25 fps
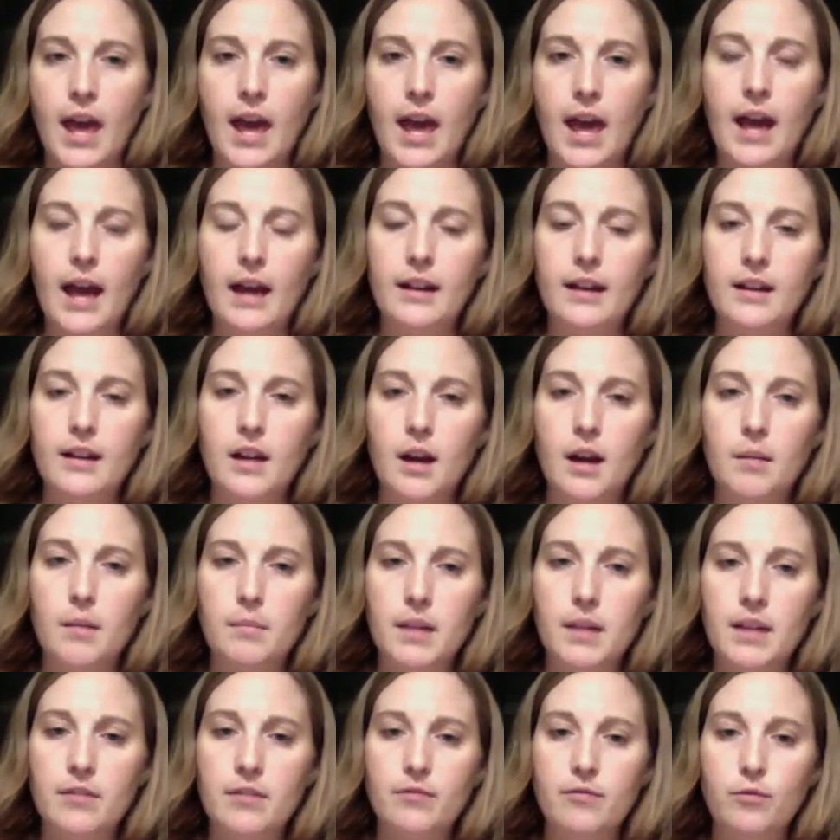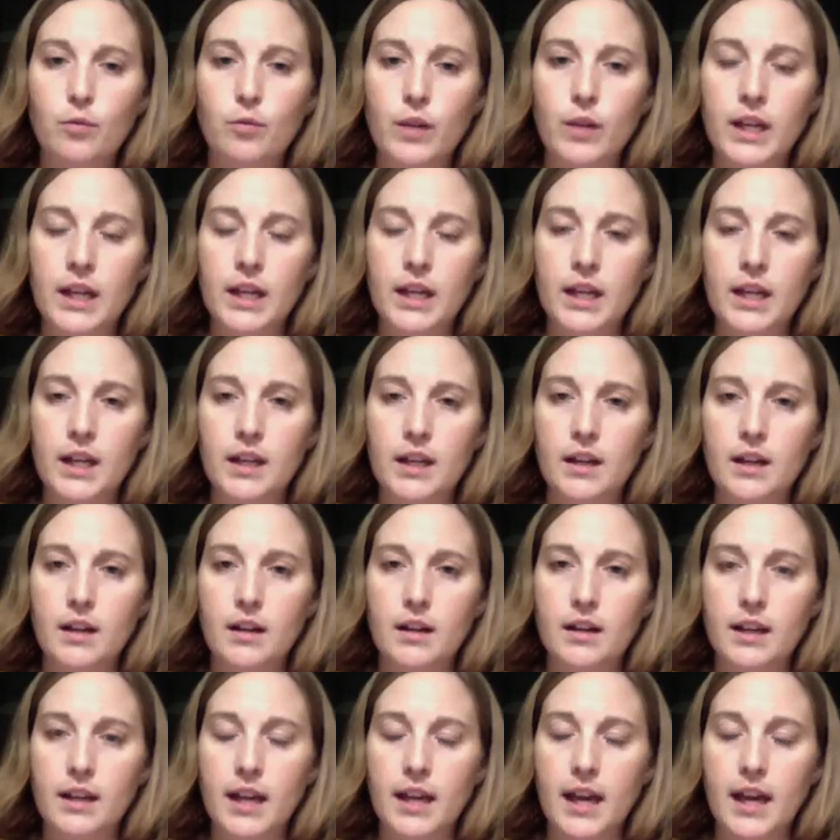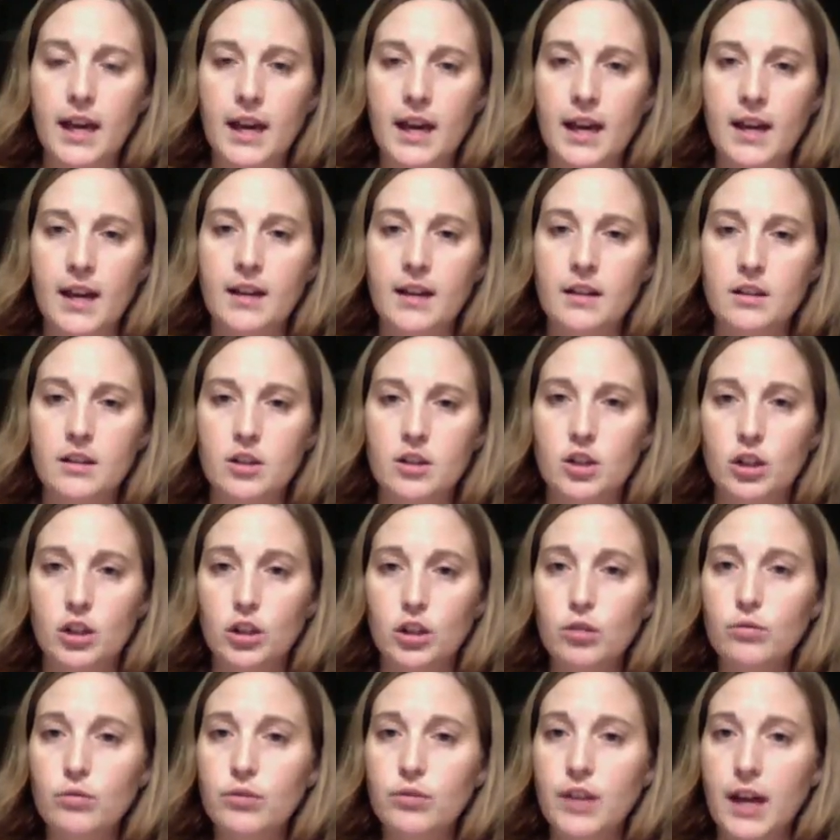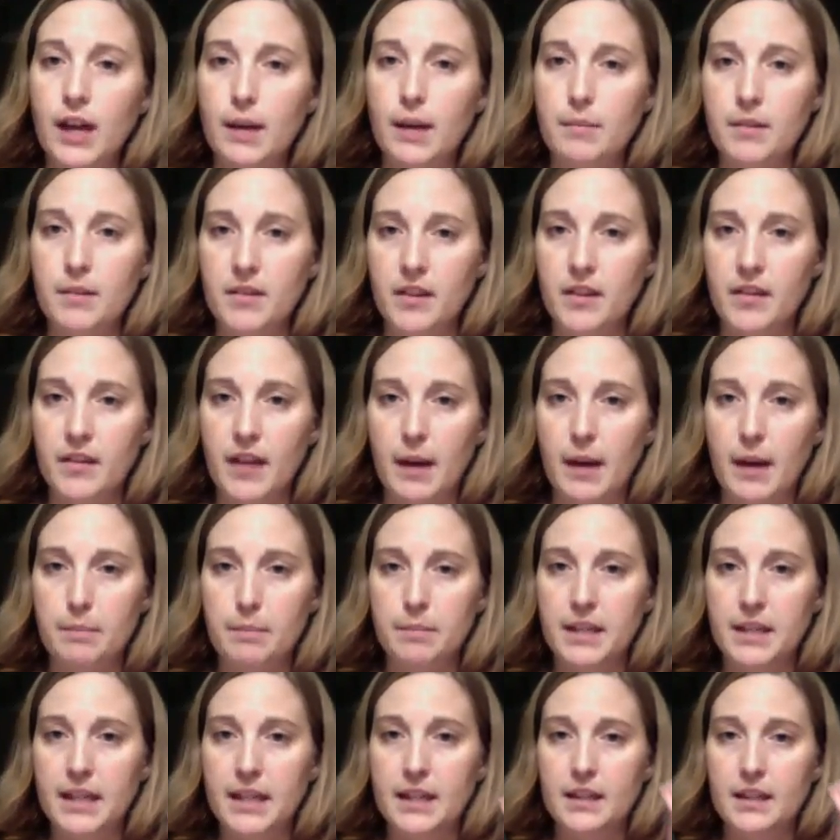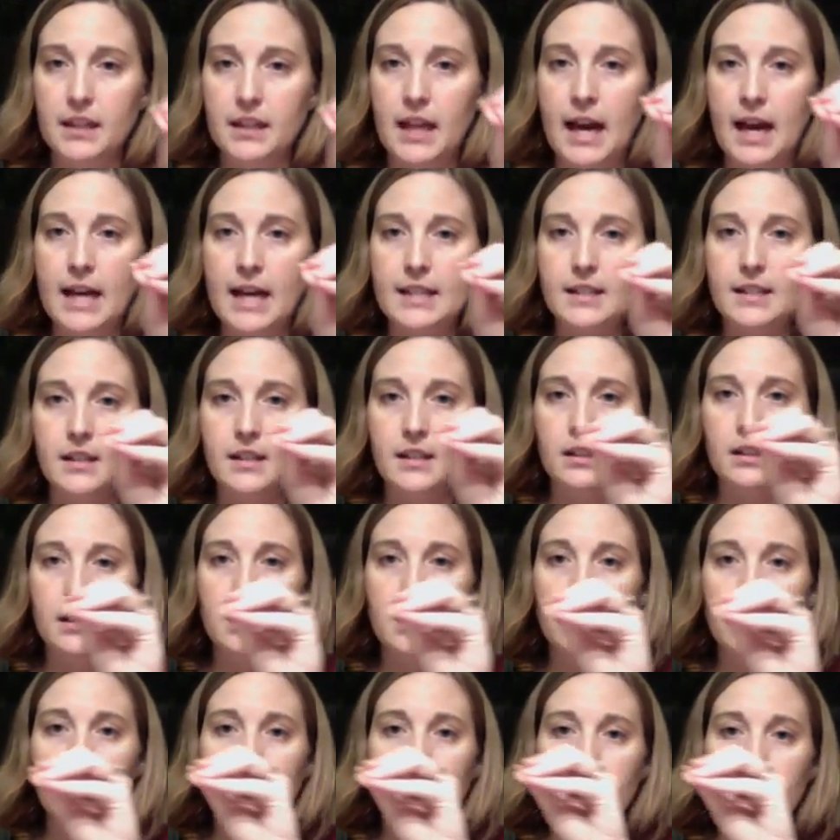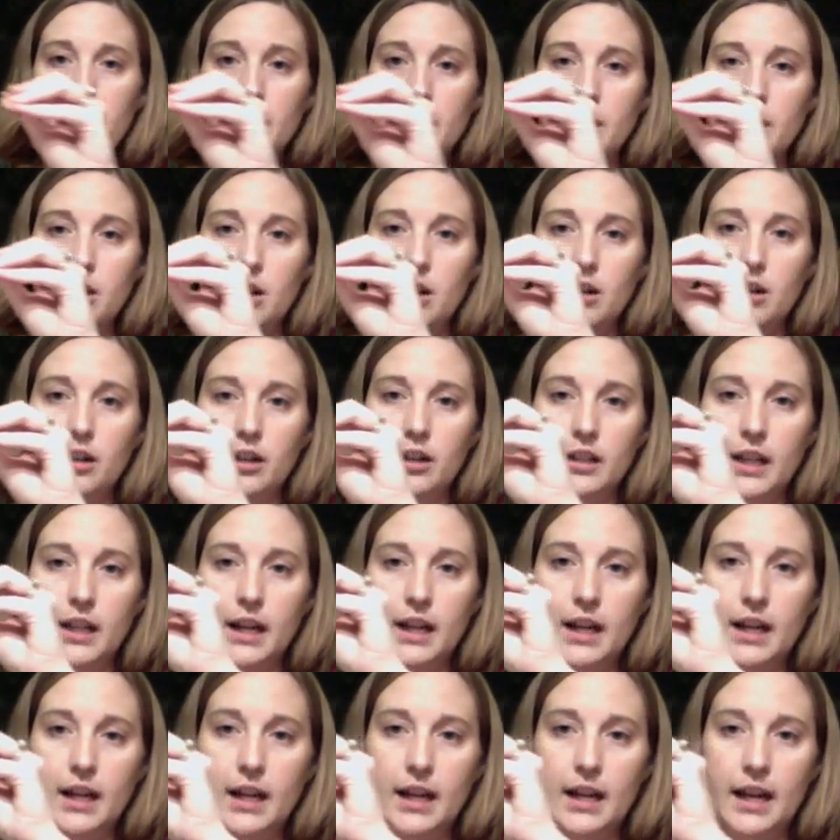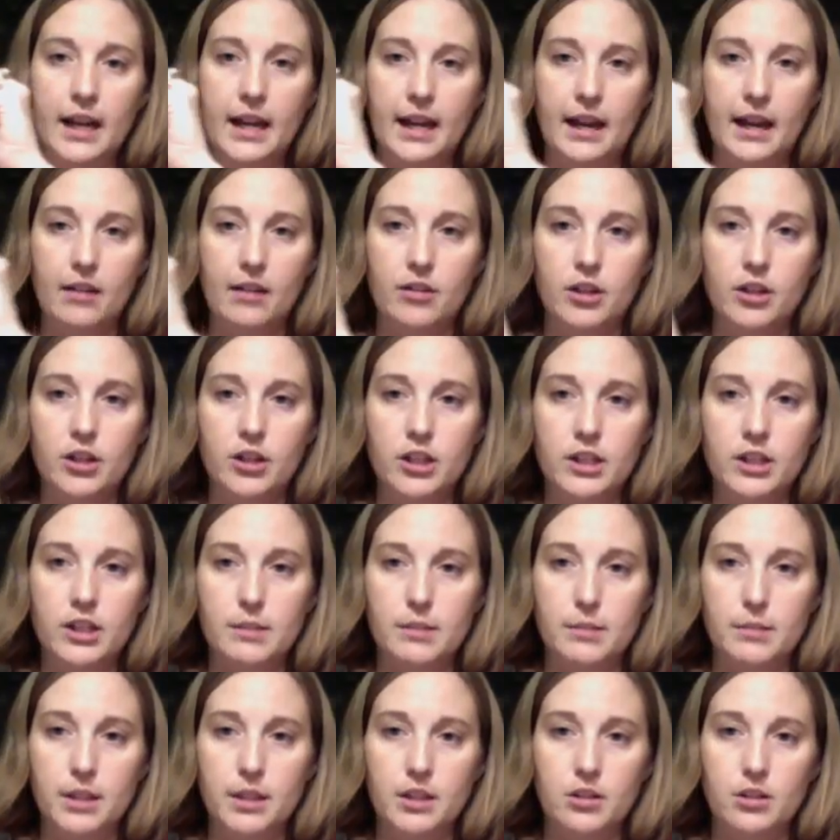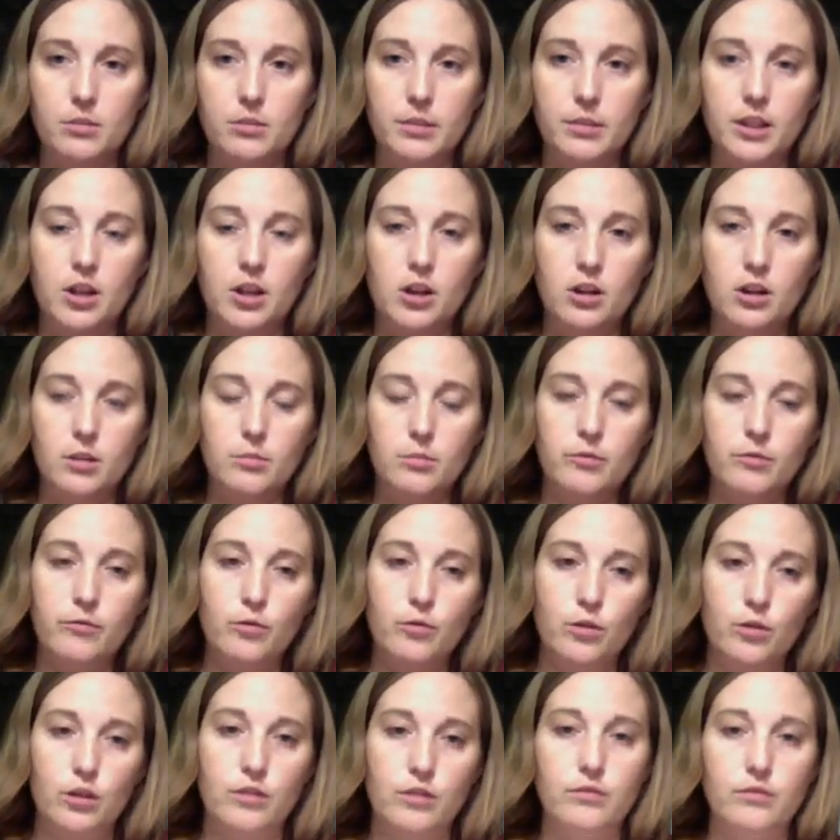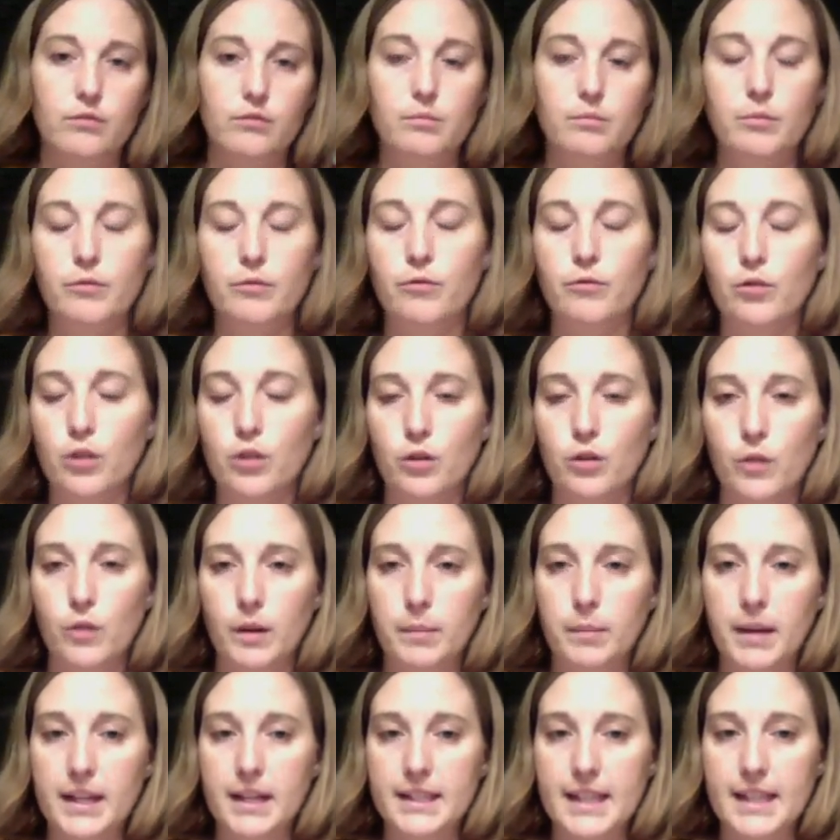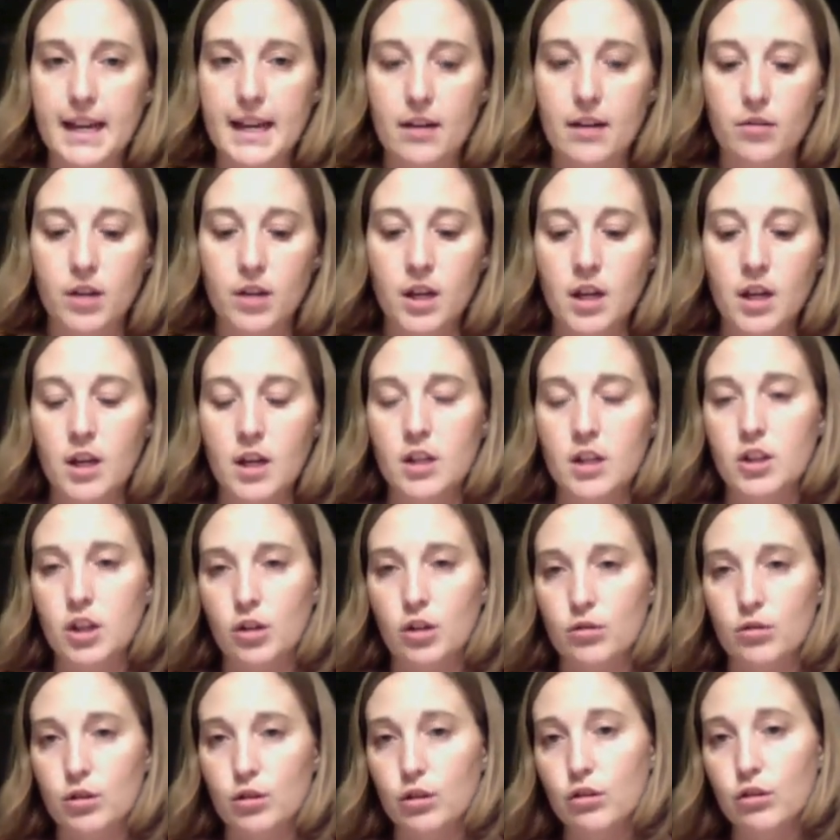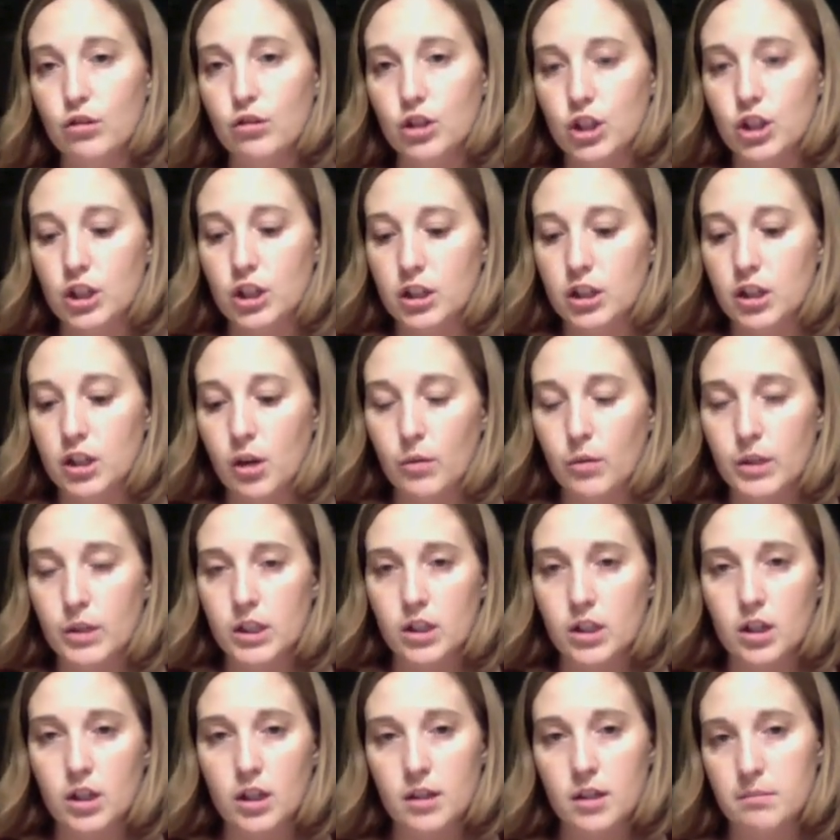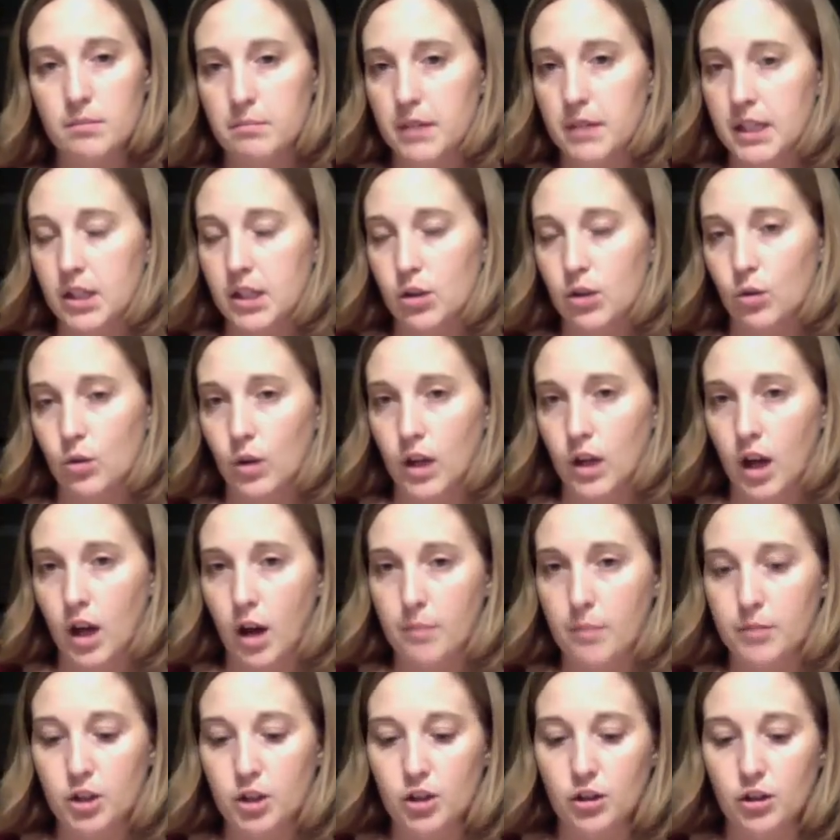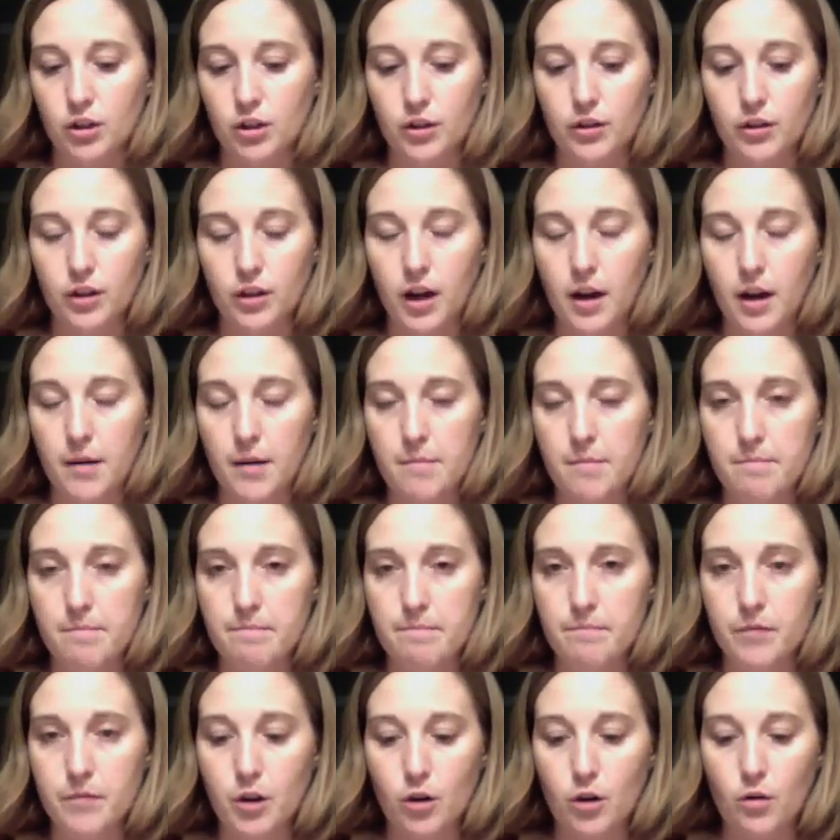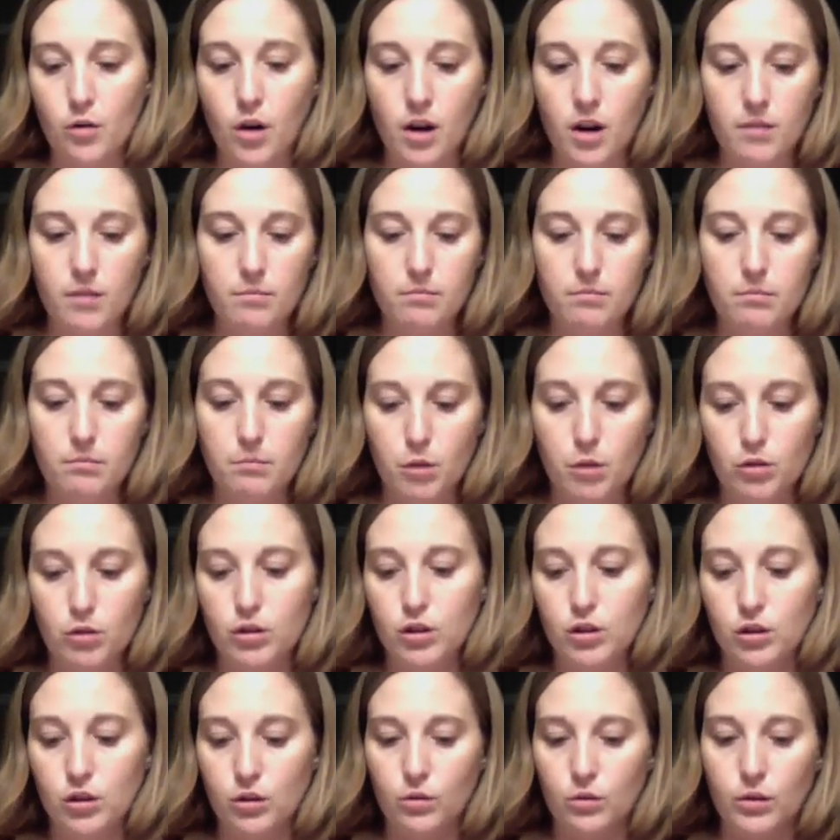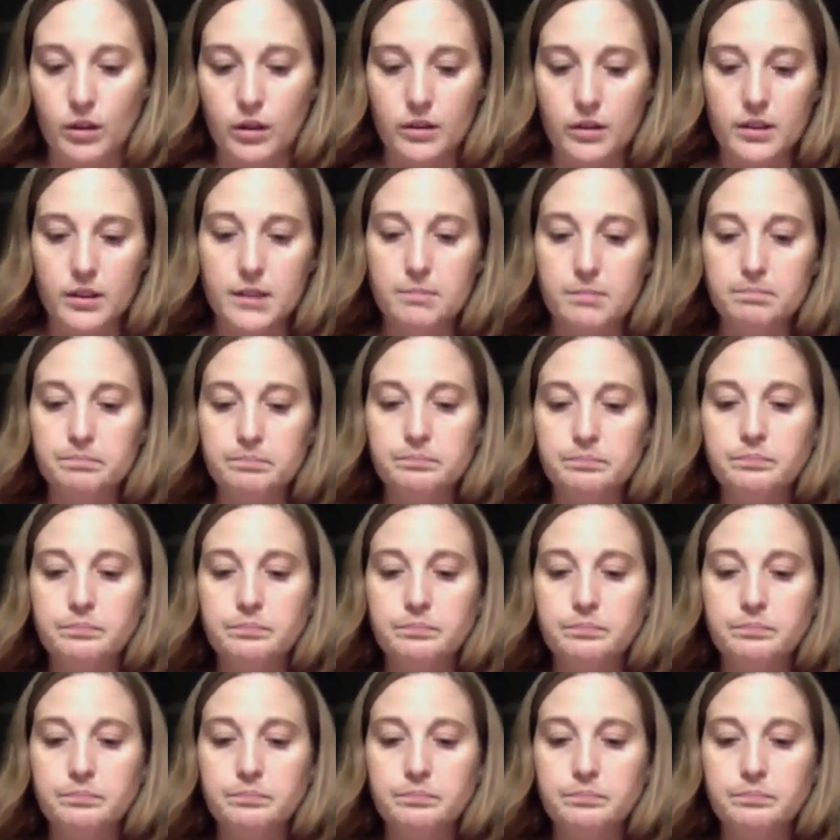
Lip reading: And if we can dilute them, and then that peak lasts a little bit longer, and they kind of hang out in our system a little bit longer before going back down. So dilution is always good. It's totally optional, though, on most of the oils.